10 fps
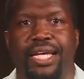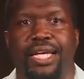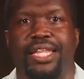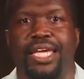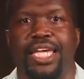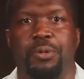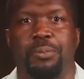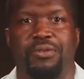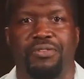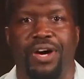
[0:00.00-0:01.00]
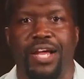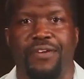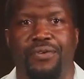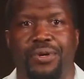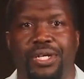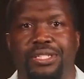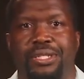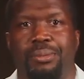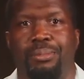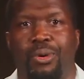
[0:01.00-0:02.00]
that He will provide for us
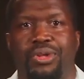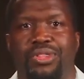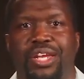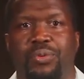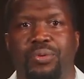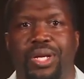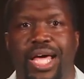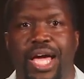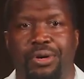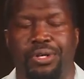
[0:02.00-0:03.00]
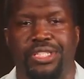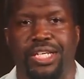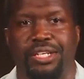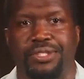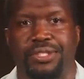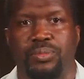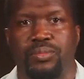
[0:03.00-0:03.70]
more than if we rely on ourselves.